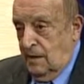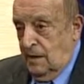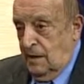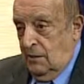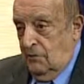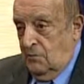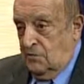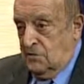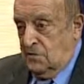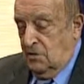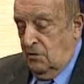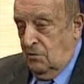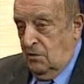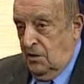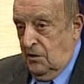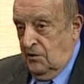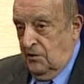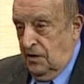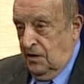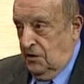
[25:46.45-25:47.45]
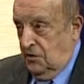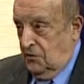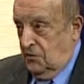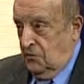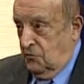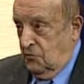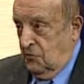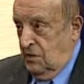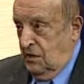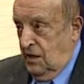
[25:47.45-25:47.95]
I was out, I think, in
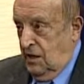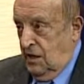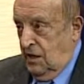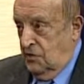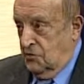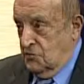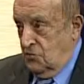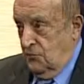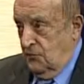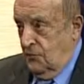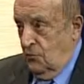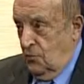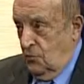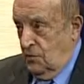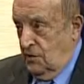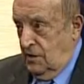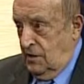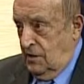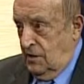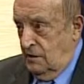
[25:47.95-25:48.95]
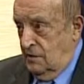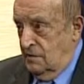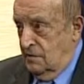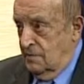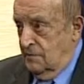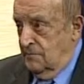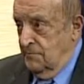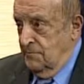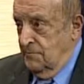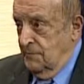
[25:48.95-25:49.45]
three days or four days.
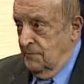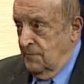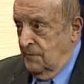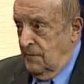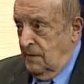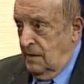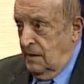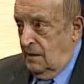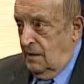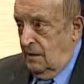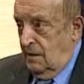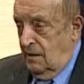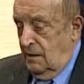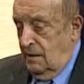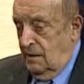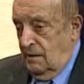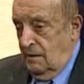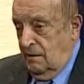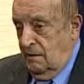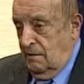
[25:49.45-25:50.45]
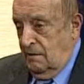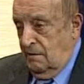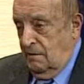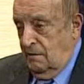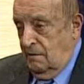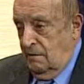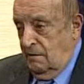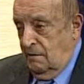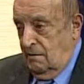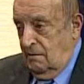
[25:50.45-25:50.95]
Sure. And
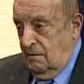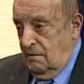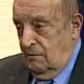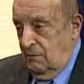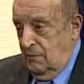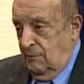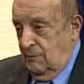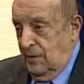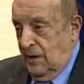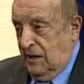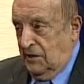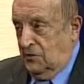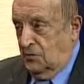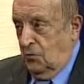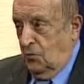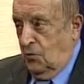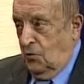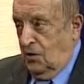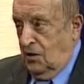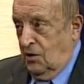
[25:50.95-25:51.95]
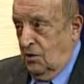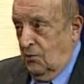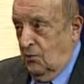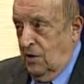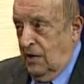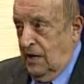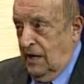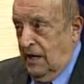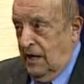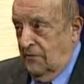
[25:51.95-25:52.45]
uh, I went back to work a
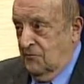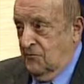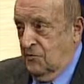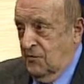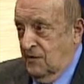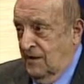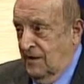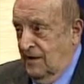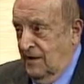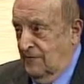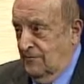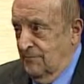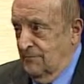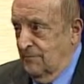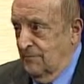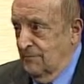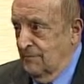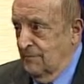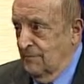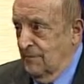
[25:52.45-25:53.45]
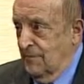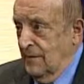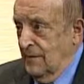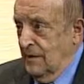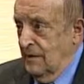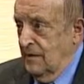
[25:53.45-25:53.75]
week after that. Yeah.